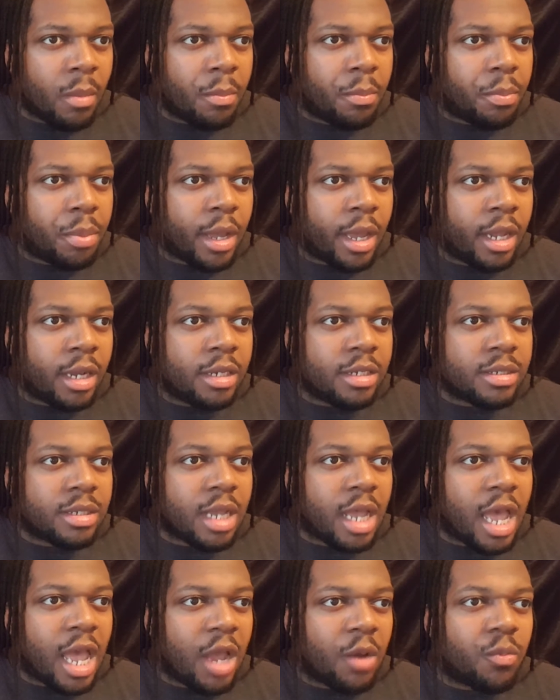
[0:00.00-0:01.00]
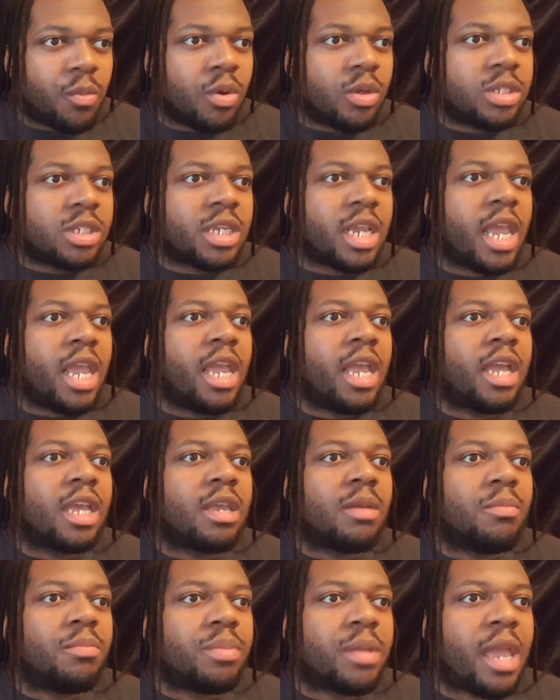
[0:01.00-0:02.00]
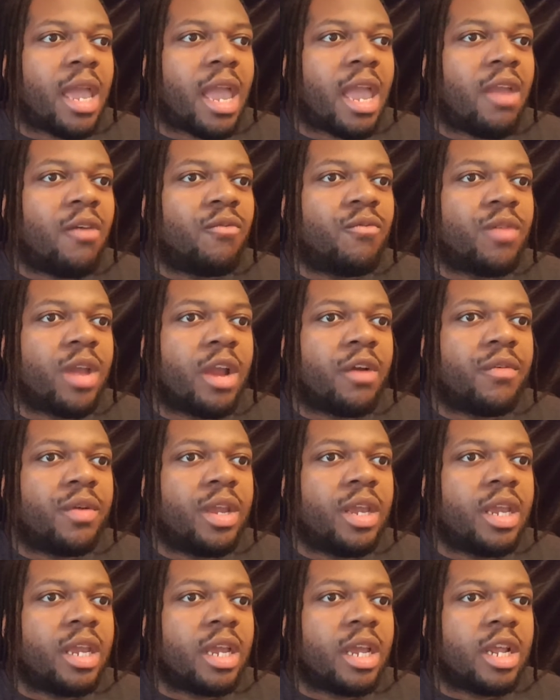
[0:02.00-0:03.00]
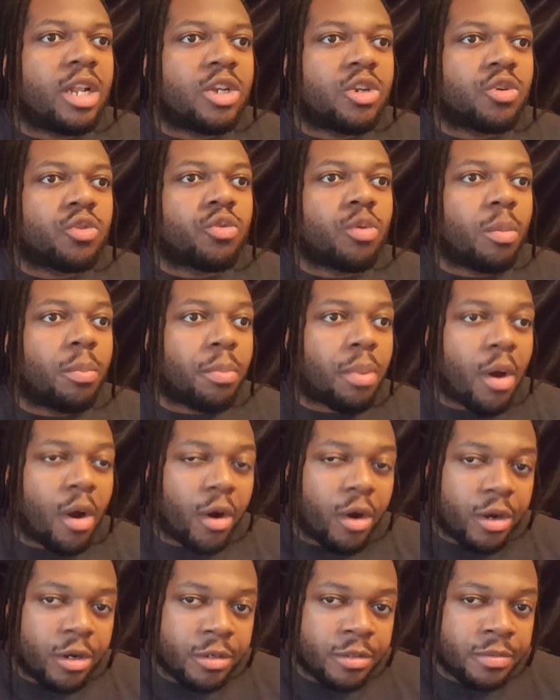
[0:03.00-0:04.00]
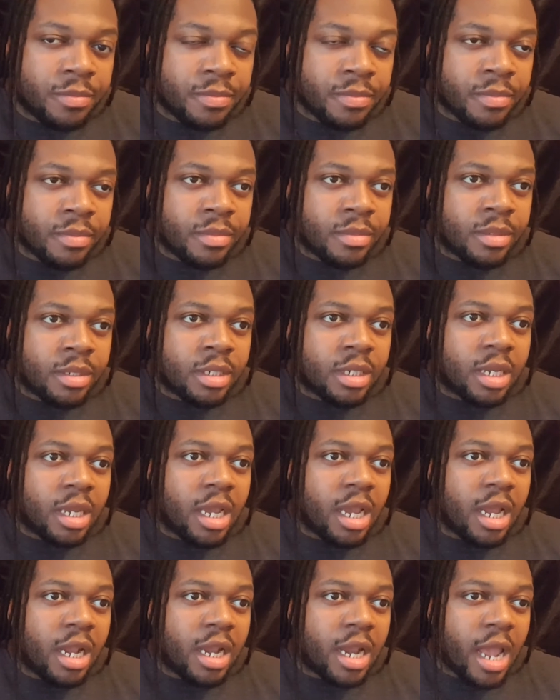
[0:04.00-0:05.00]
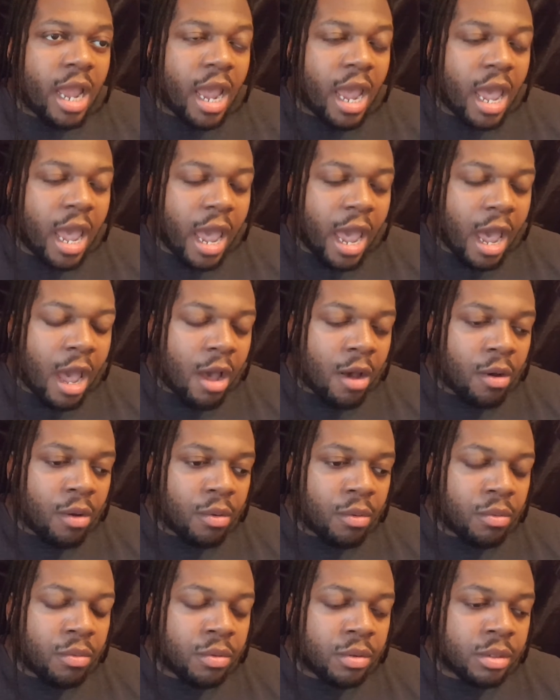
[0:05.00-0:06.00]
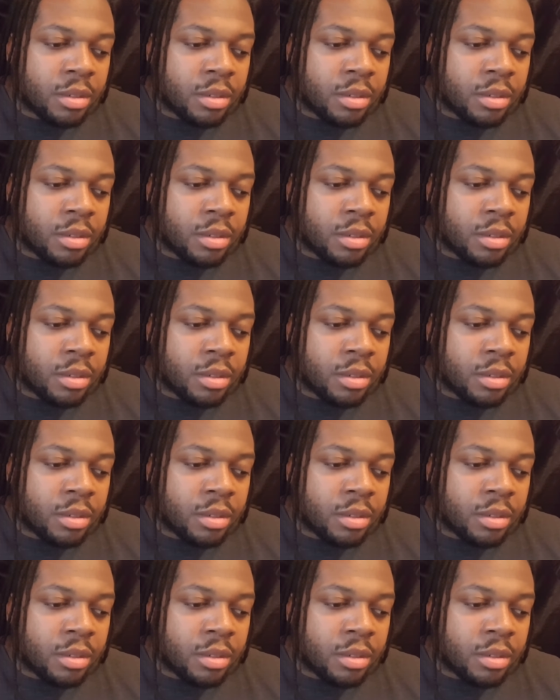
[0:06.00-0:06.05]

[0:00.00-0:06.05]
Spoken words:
but I will say it can play a very integral part in how...